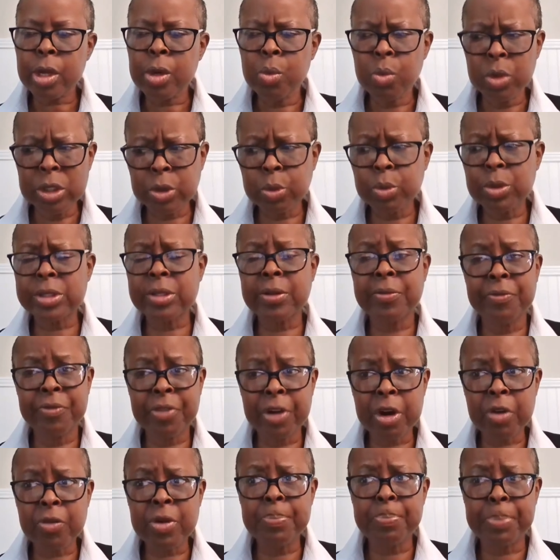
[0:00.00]
which was a
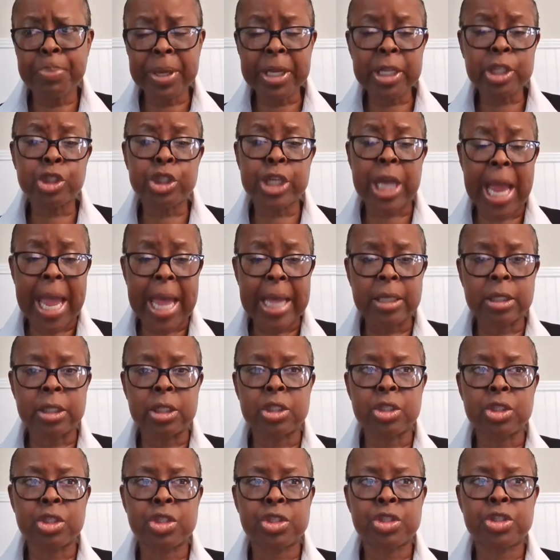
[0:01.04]
very big
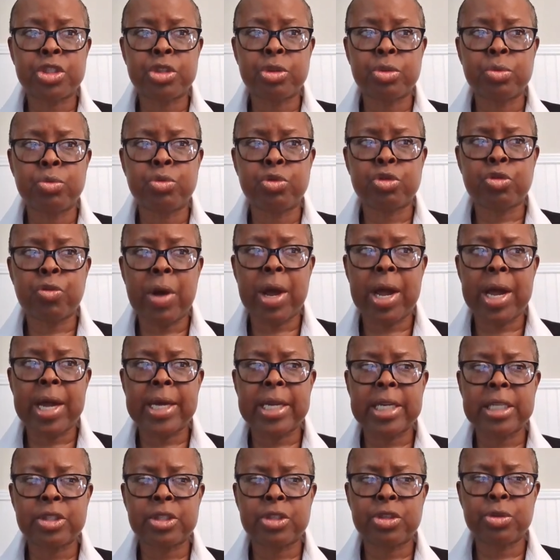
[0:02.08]
challenge to
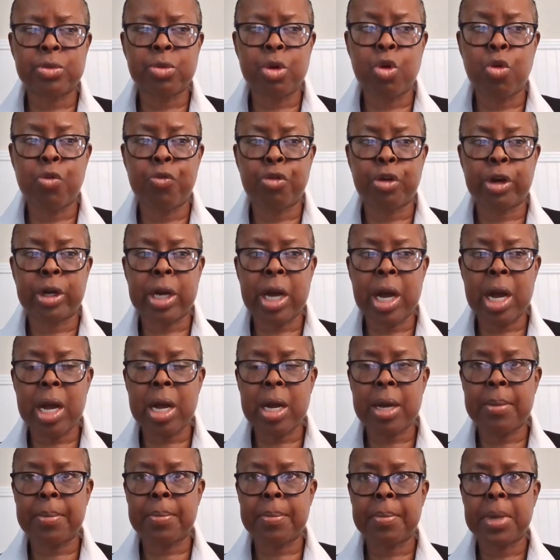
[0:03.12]
try to
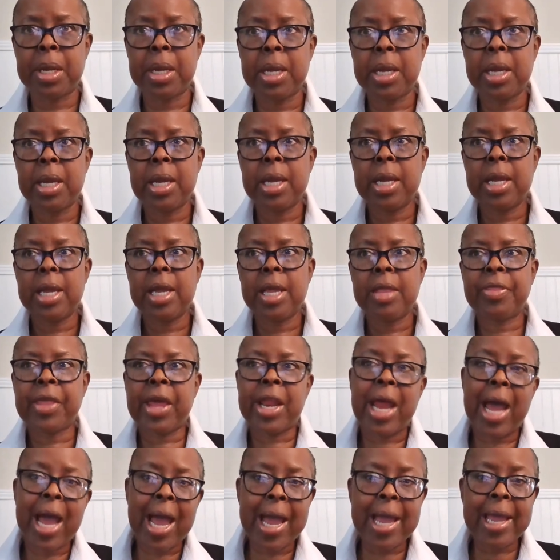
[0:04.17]
overcome,
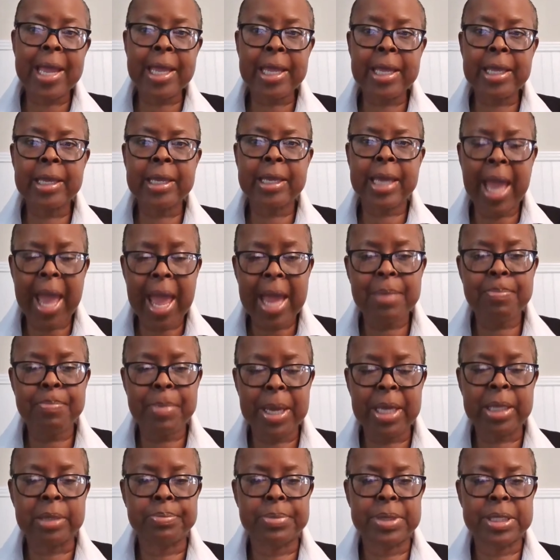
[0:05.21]
that I can
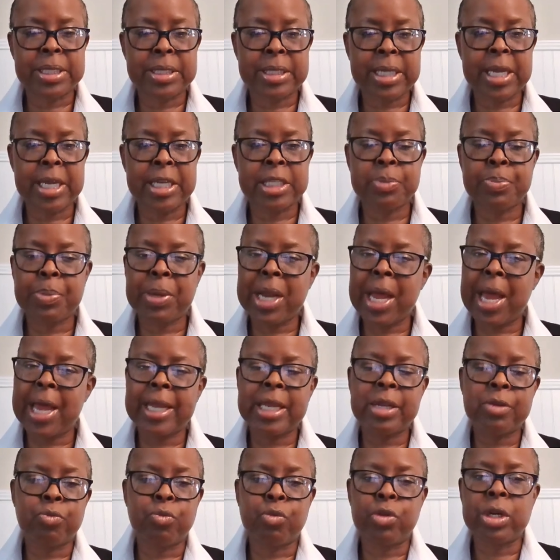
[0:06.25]
make mistakes, but I
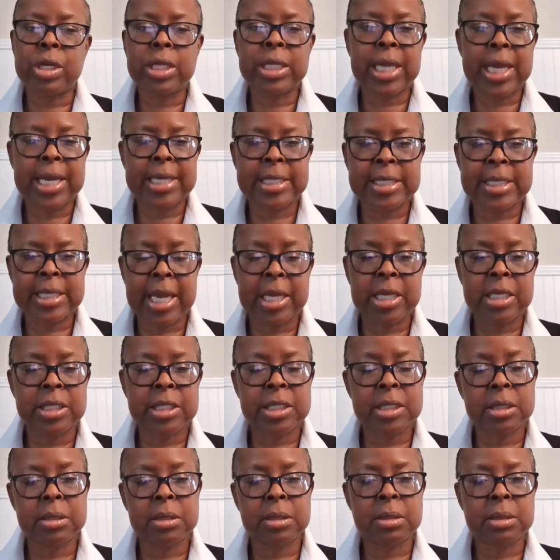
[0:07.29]
didn't realize that
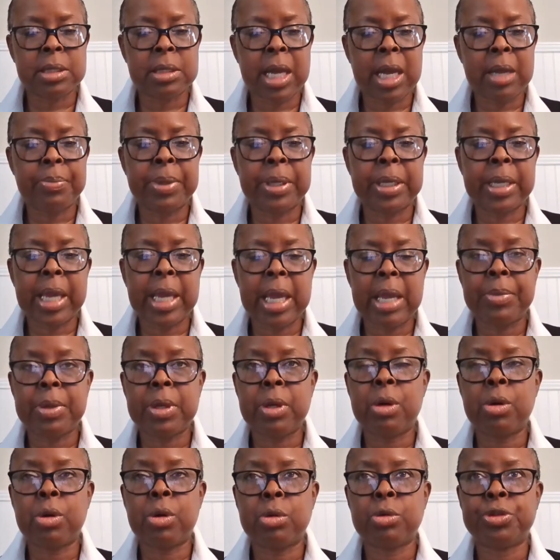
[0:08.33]
until I became
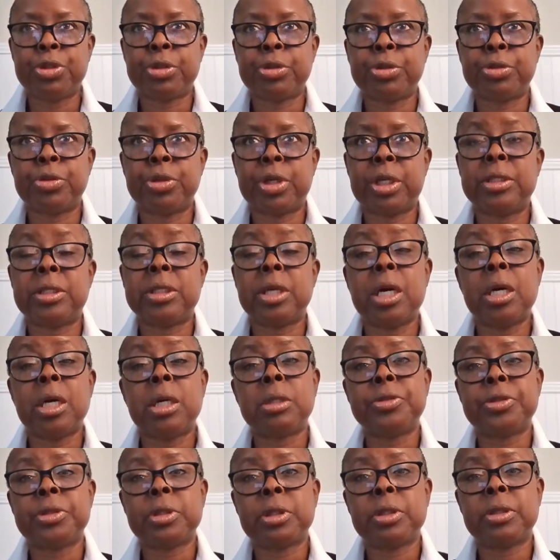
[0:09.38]
an older
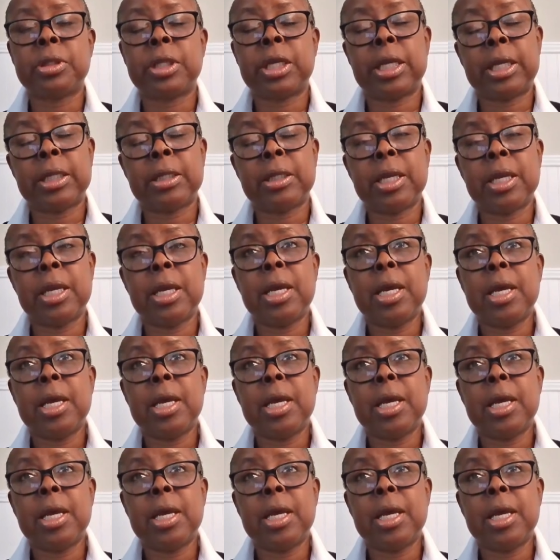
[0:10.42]
adult, that,